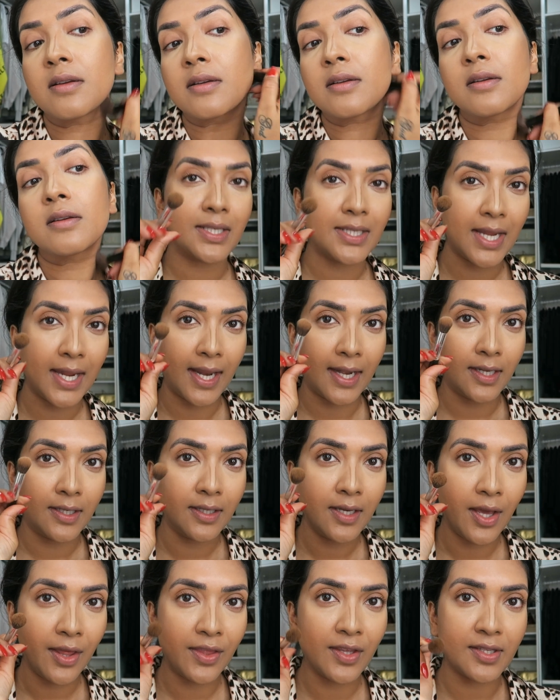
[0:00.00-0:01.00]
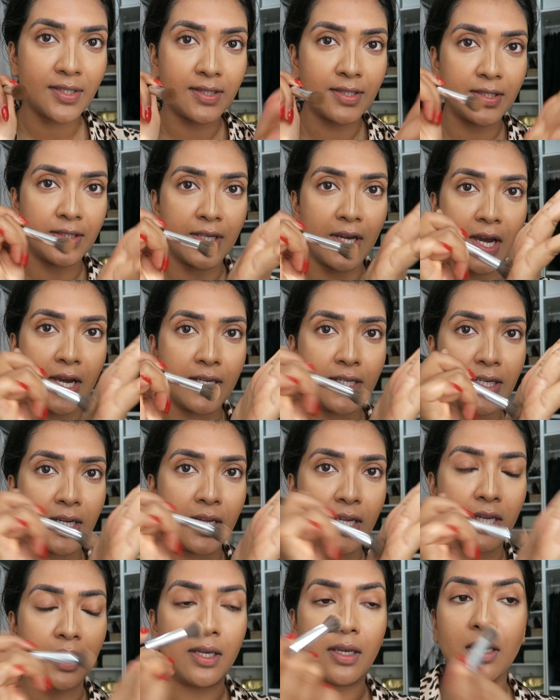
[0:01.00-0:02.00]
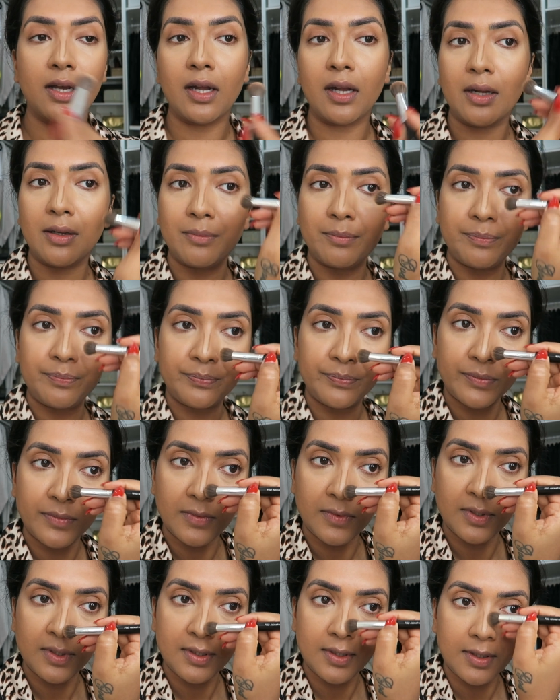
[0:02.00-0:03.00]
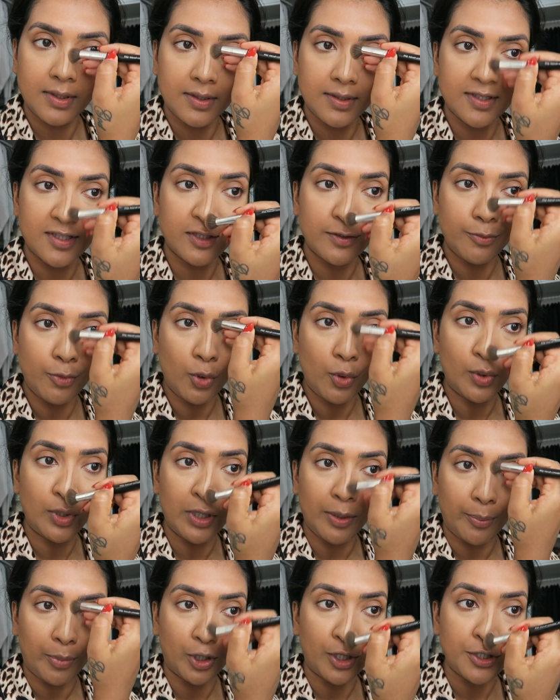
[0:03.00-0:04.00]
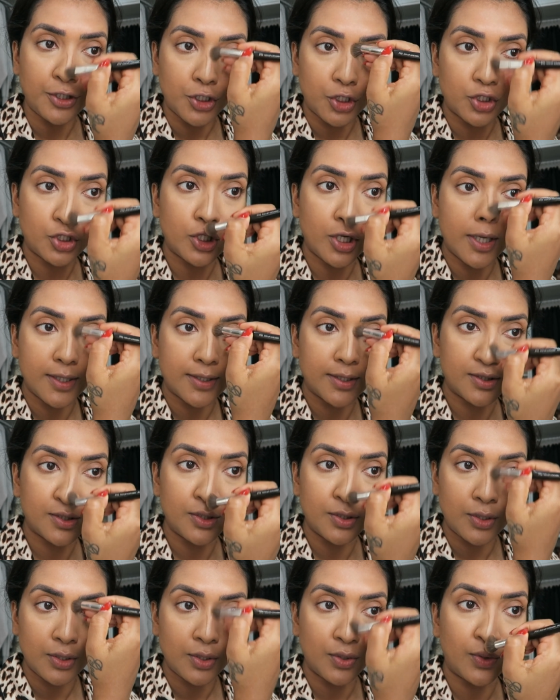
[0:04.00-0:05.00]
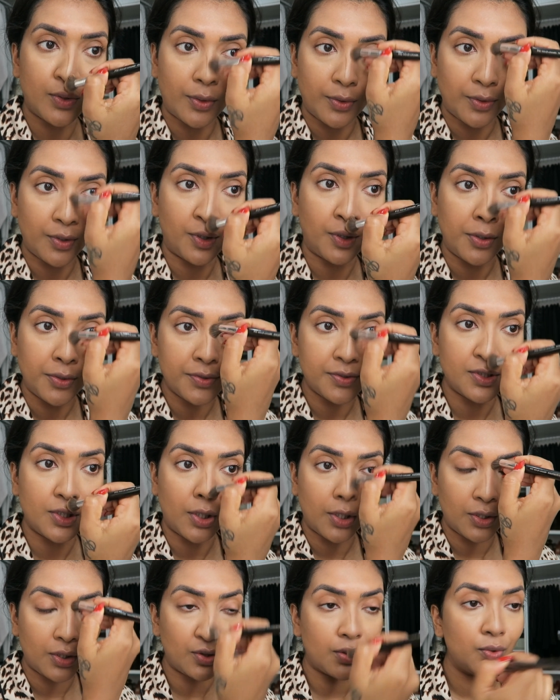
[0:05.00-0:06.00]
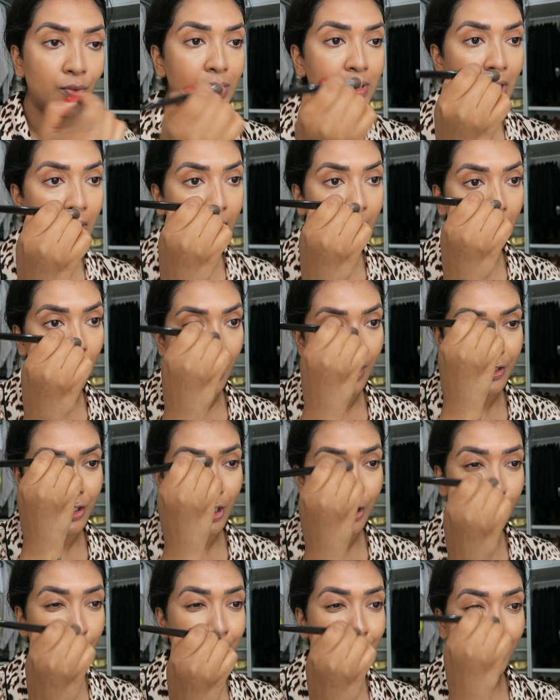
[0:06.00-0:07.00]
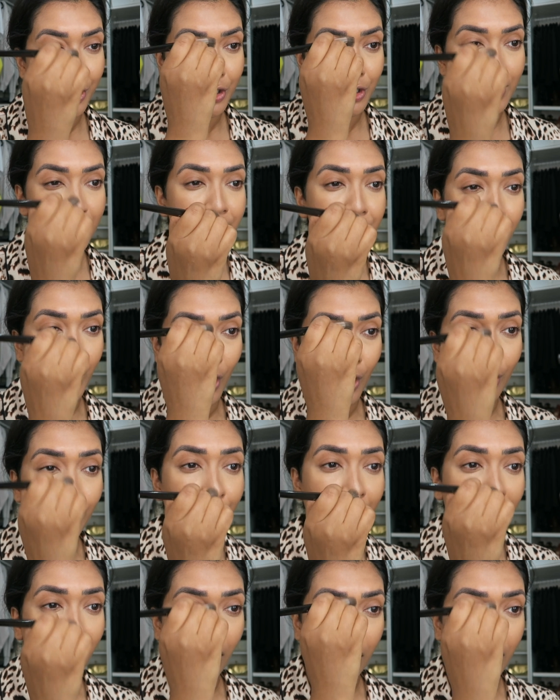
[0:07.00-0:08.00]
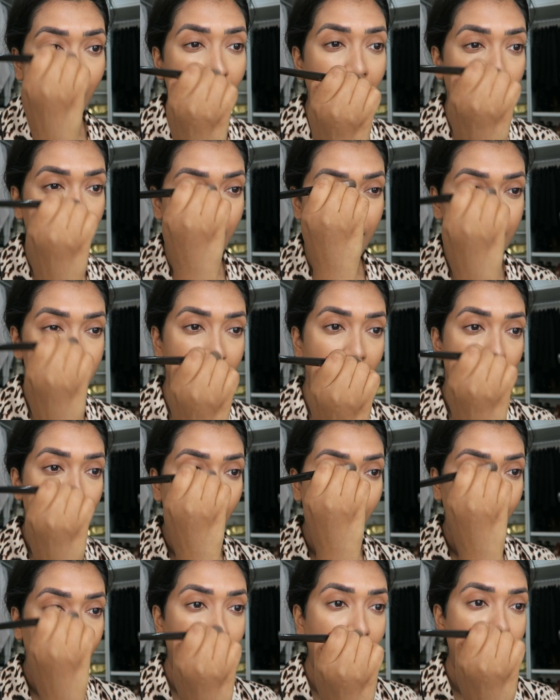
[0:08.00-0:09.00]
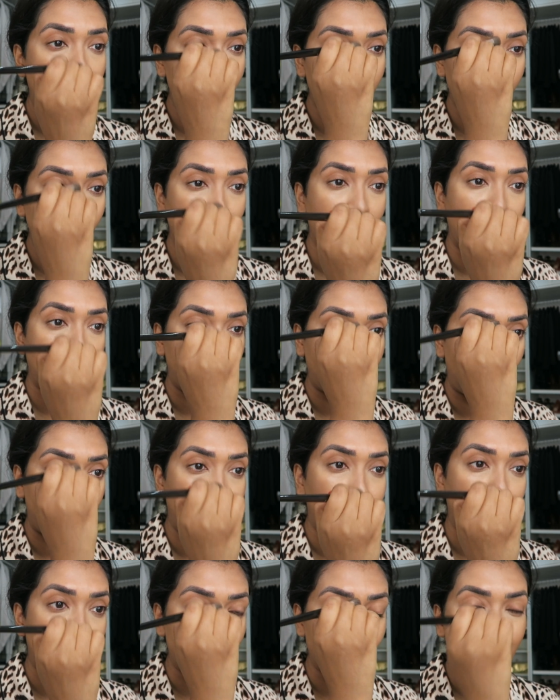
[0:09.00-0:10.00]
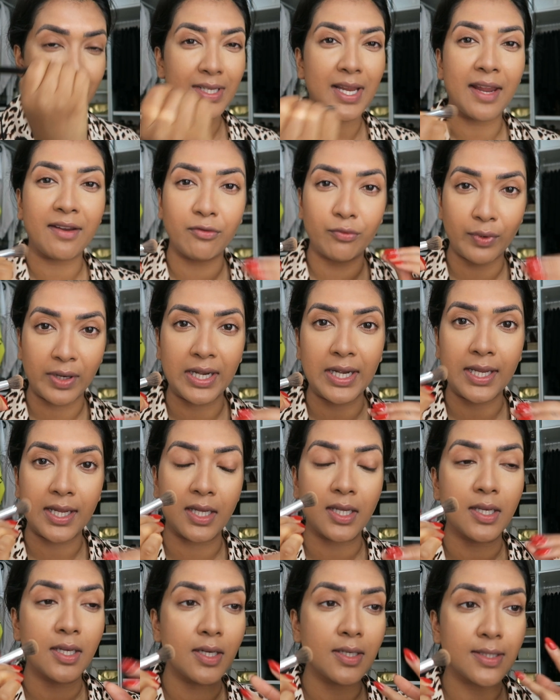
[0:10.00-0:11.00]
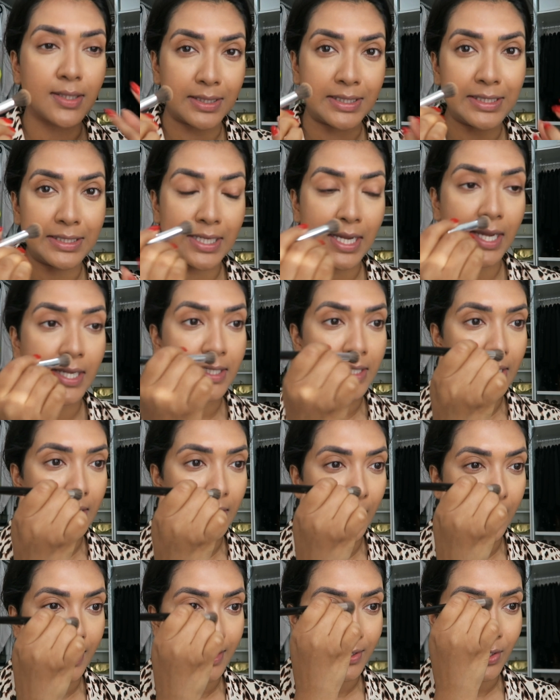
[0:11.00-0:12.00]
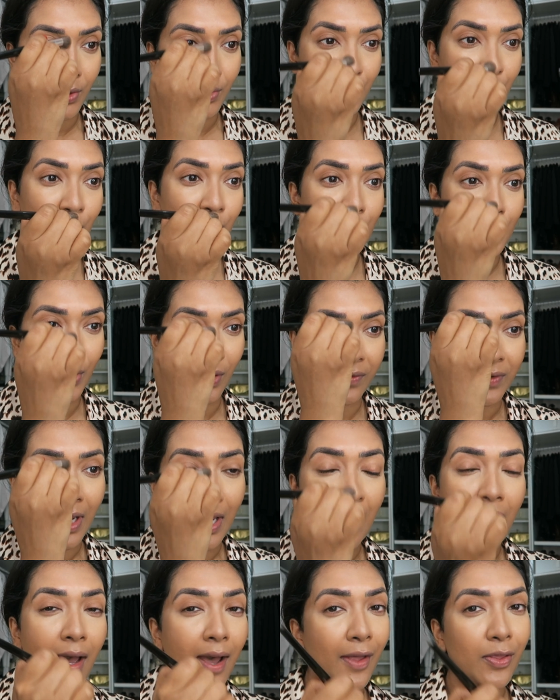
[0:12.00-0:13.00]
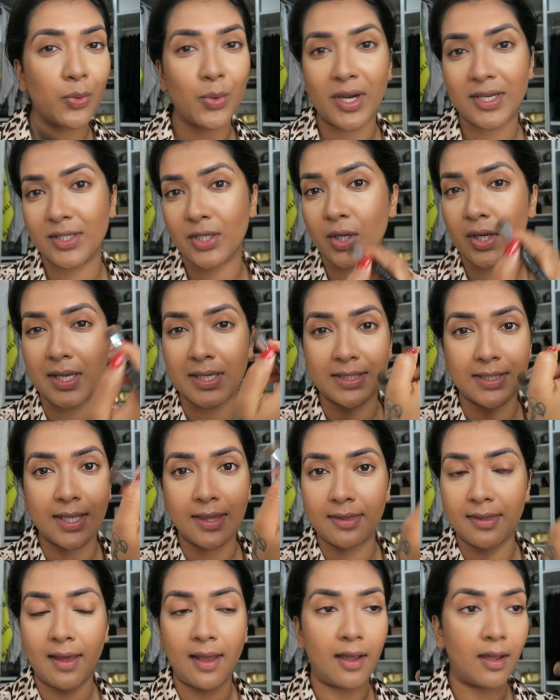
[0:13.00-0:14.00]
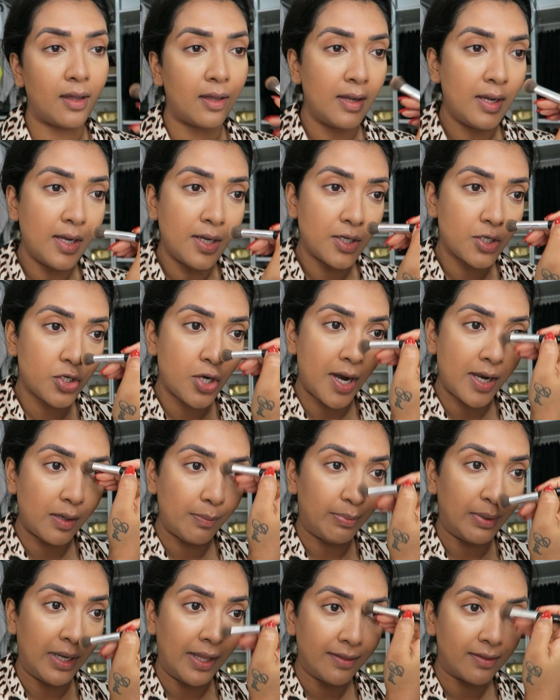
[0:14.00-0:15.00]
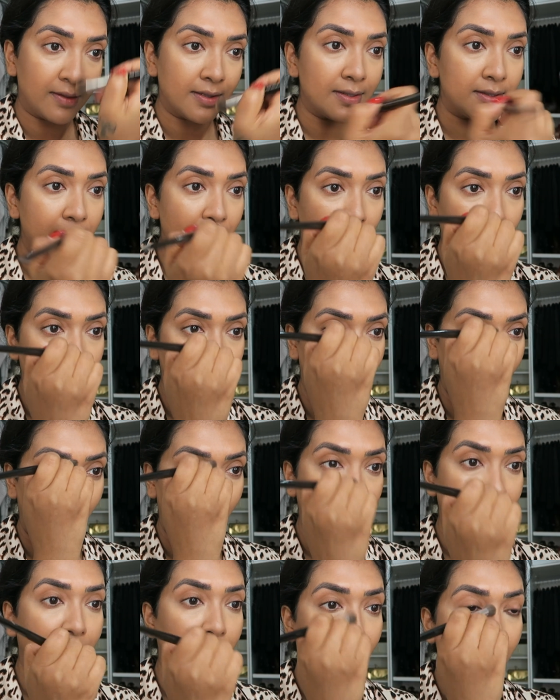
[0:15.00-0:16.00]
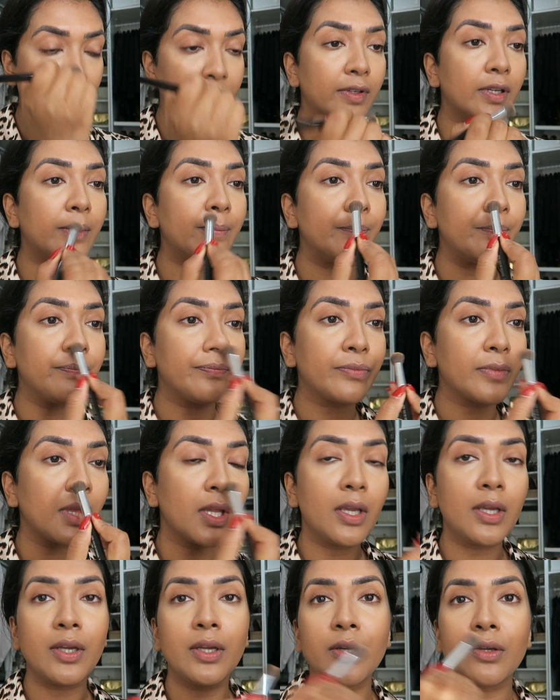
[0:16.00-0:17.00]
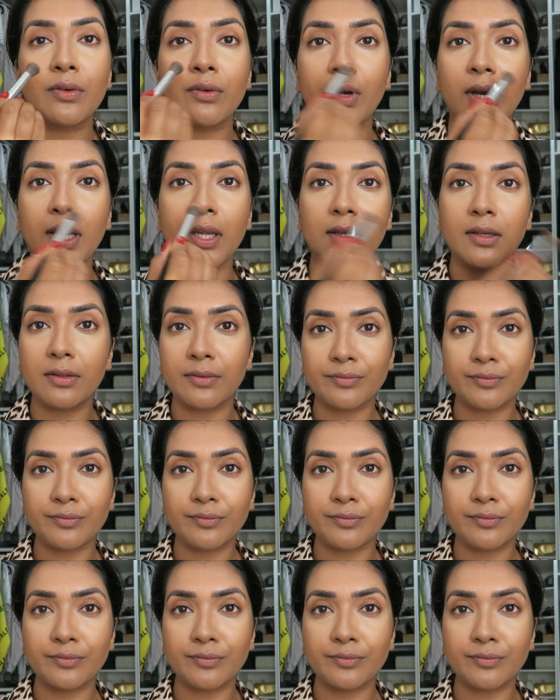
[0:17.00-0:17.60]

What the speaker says: I take another sturdy, smaller brush just to do the nose. You can use like an eyeshadow brush as well, but the thing is, make sure that that brush is like really sturdy, like it's not too soft. Otherwise you're gonna sit there trying to blend this out for like forever. Right,